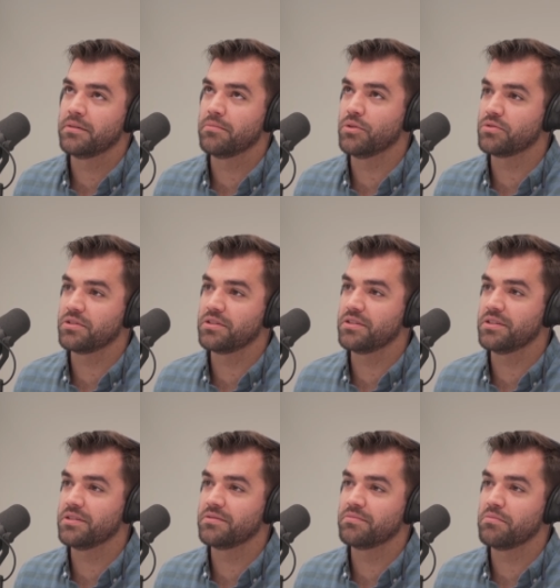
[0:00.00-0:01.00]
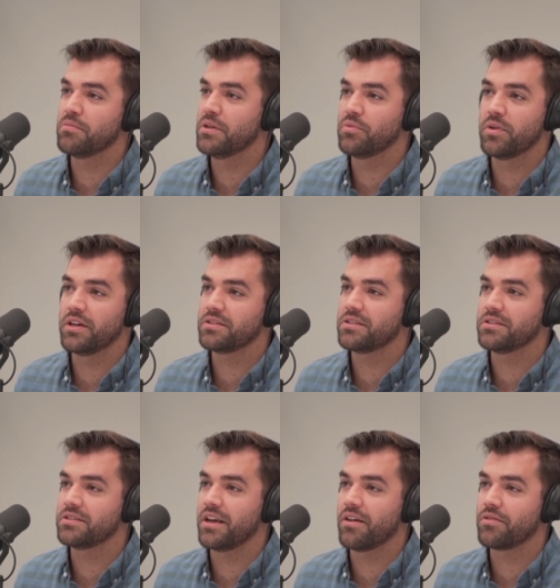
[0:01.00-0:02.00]
mostly in the Midwest and
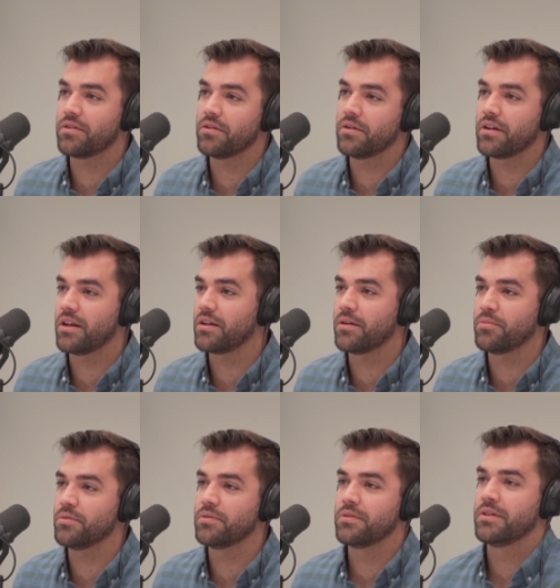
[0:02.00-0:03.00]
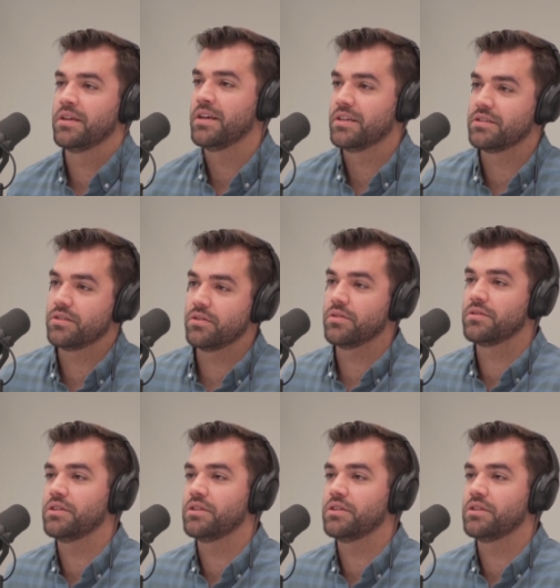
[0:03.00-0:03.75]
South here. I got a couple still